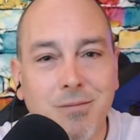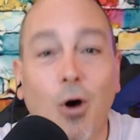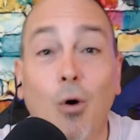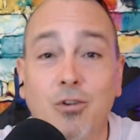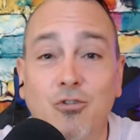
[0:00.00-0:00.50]

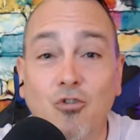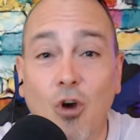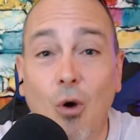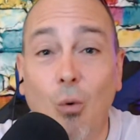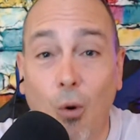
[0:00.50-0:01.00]
it's
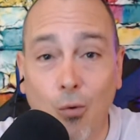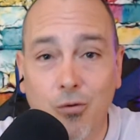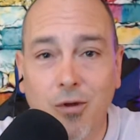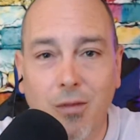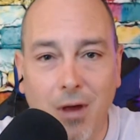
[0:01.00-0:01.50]
Joe
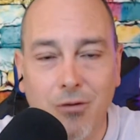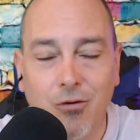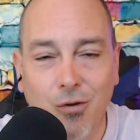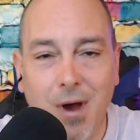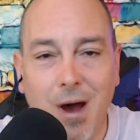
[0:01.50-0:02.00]
Holt. That's
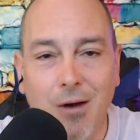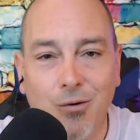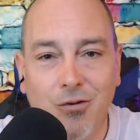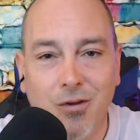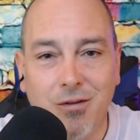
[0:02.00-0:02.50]
who the guy
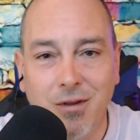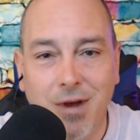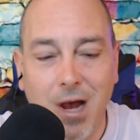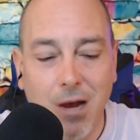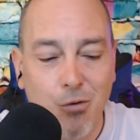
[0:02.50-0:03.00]
who says he's
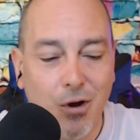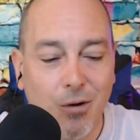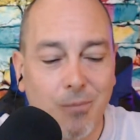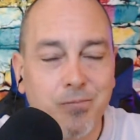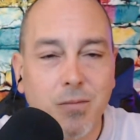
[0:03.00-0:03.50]

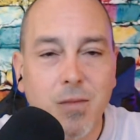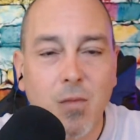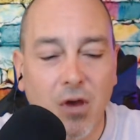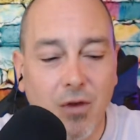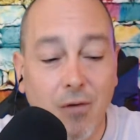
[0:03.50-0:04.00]
Gabriel.
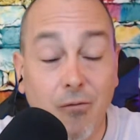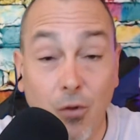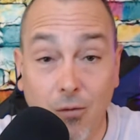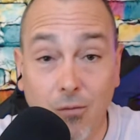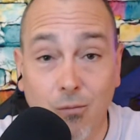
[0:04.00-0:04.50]
Except for
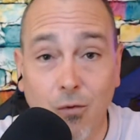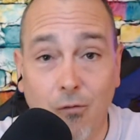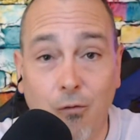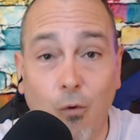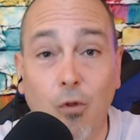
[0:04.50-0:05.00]
the
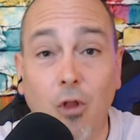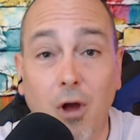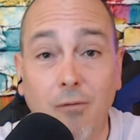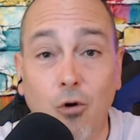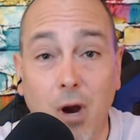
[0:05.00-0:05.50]
For the
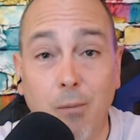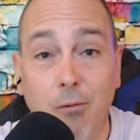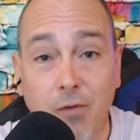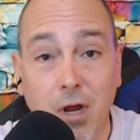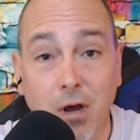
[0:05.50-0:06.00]
Love of Grammar
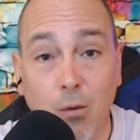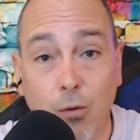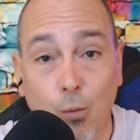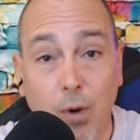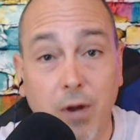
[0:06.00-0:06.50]
video
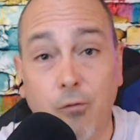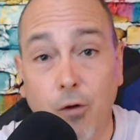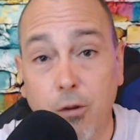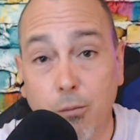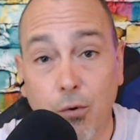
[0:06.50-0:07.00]
with
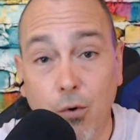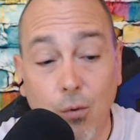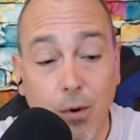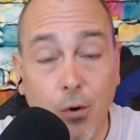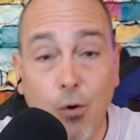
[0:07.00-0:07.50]
Winifred the
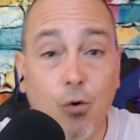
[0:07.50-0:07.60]
Pooh and her